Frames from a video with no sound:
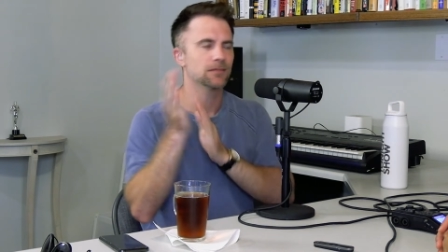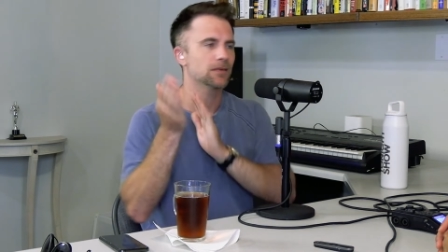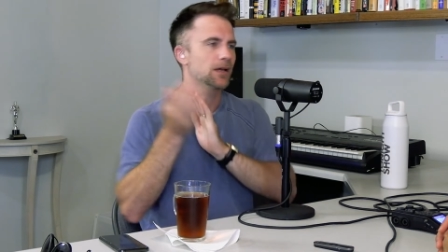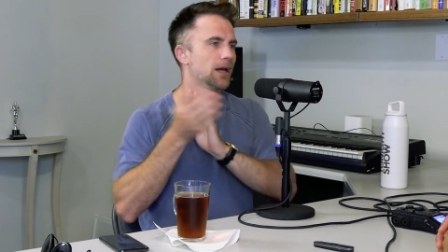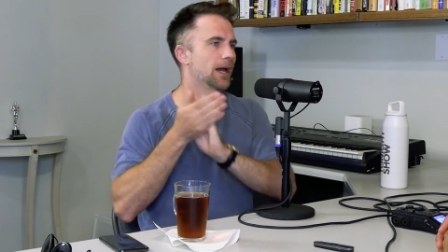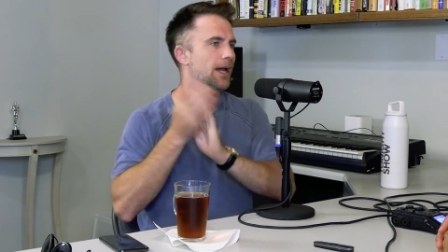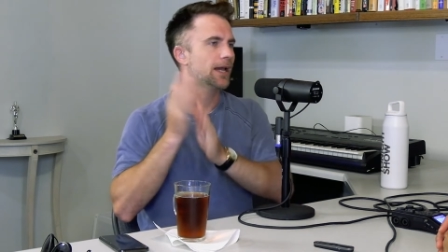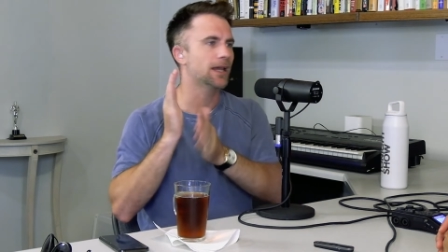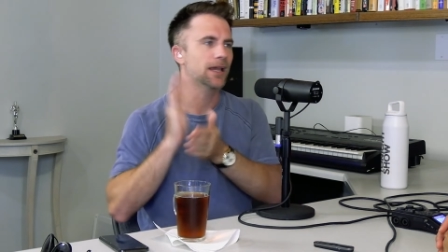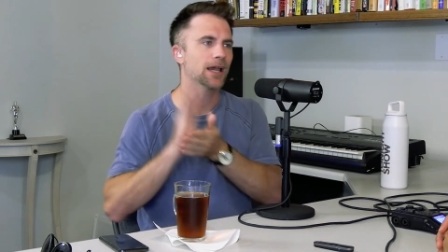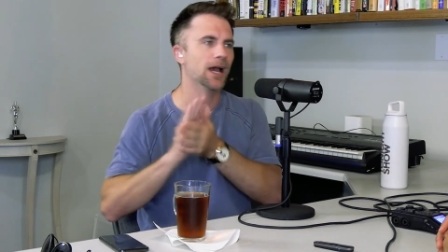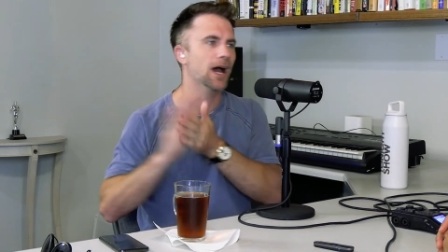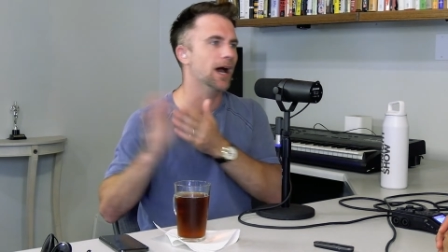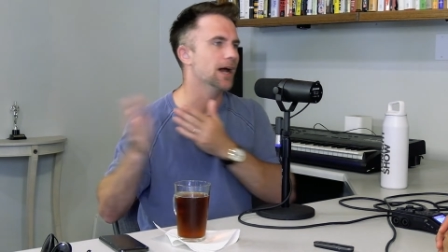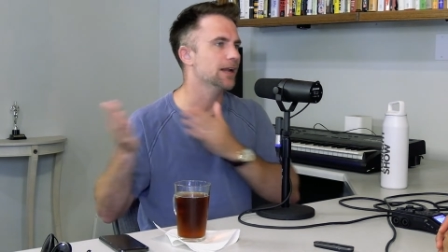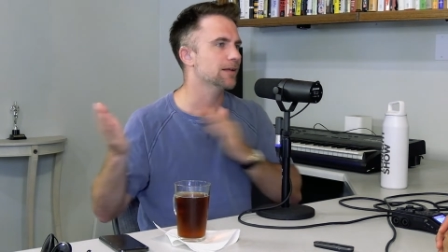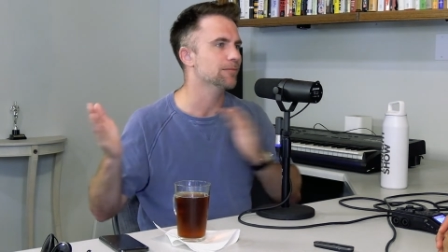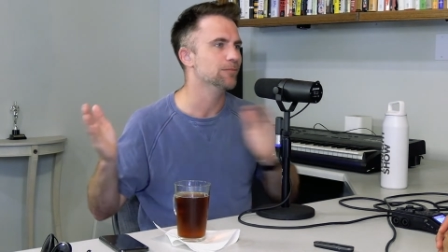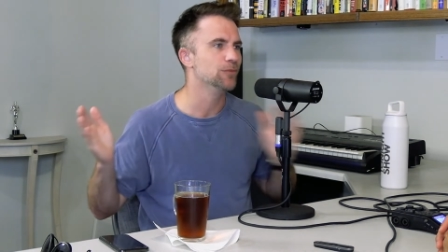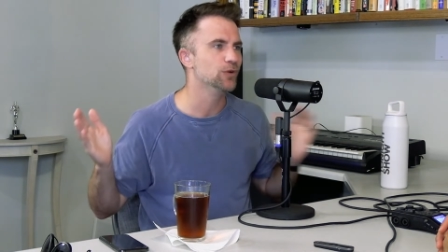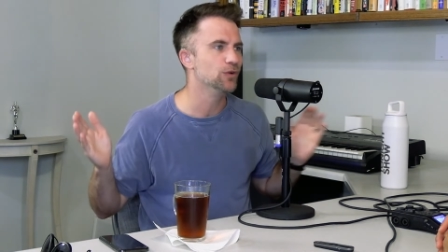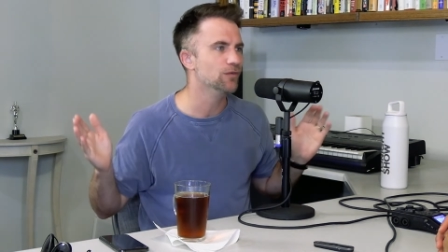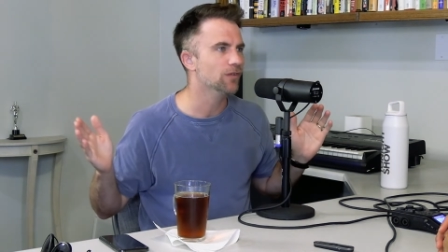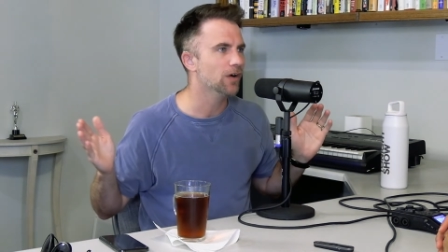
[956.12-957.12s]
I gotta
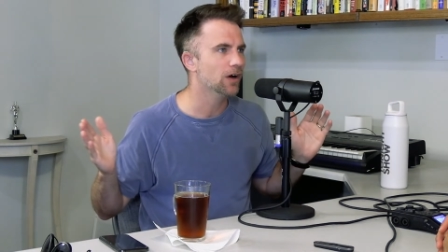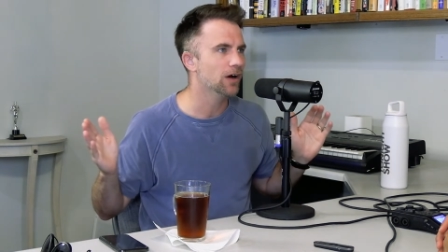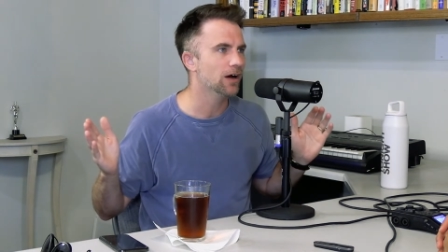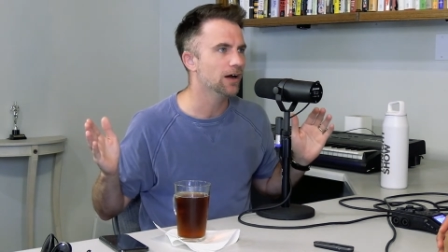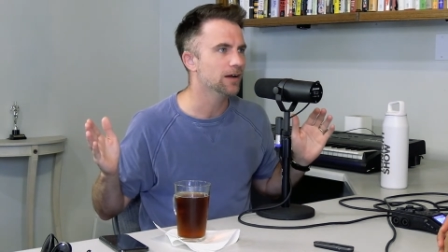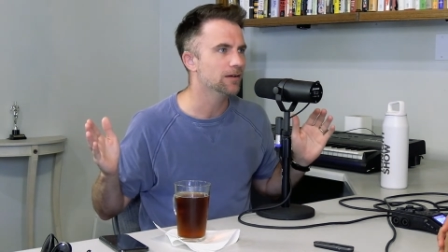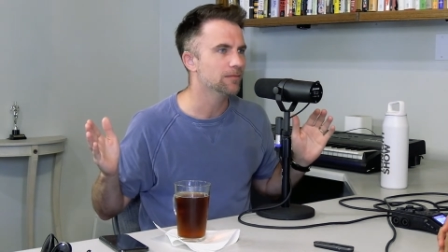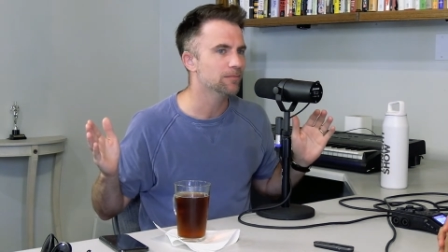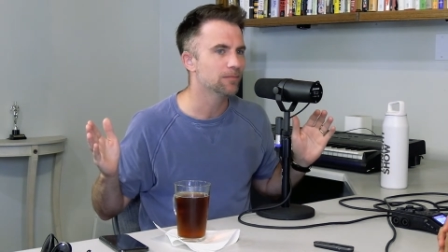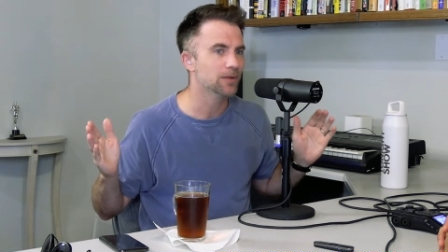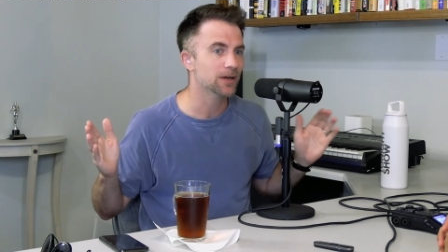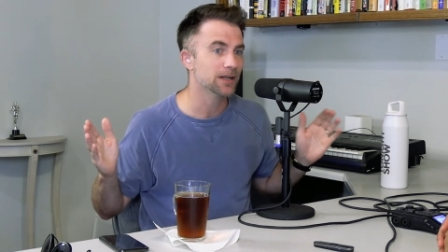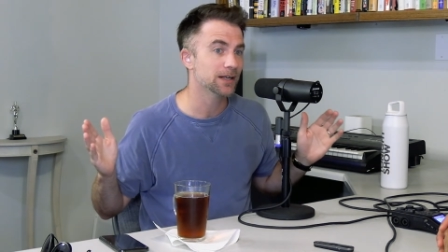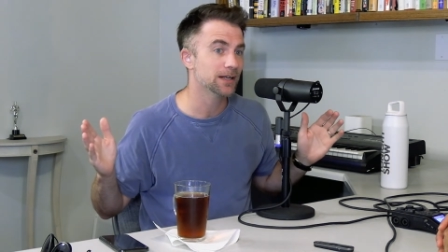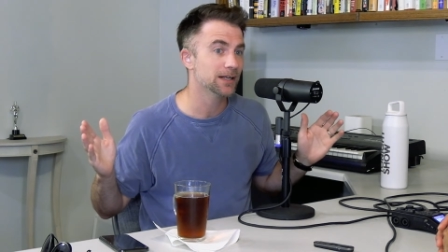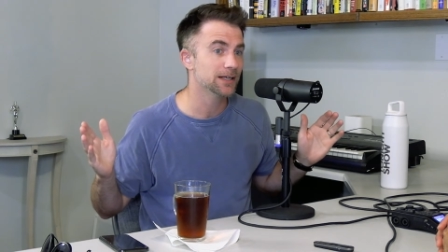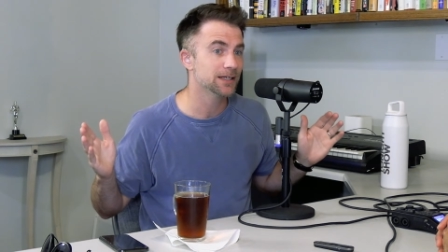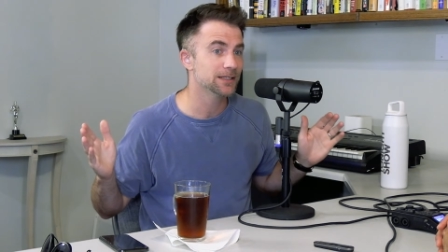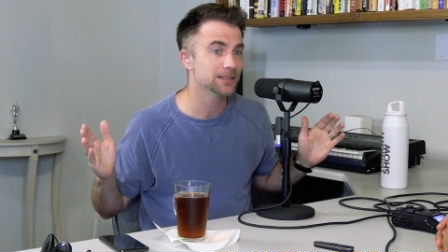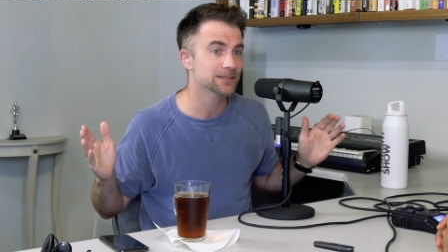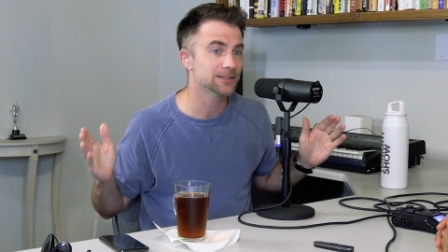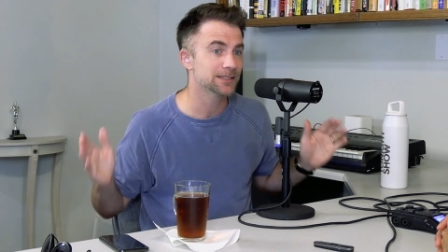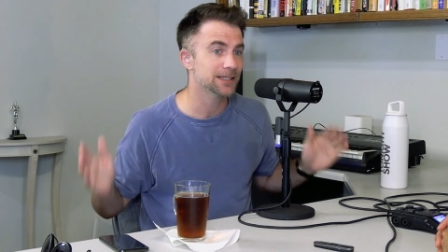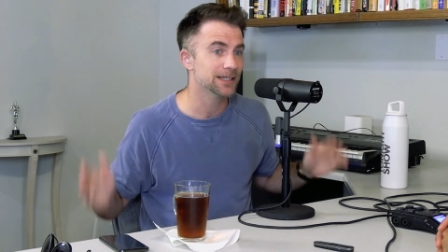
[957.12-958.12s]
move on. But
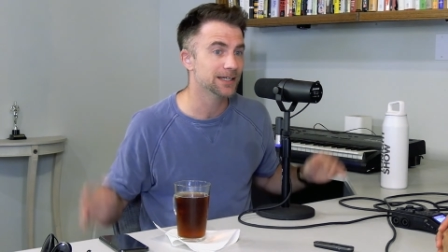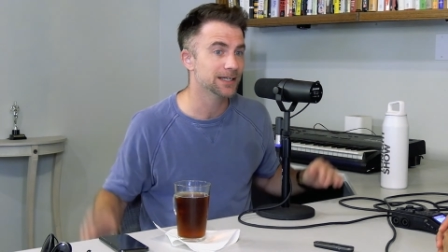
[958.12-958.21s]
it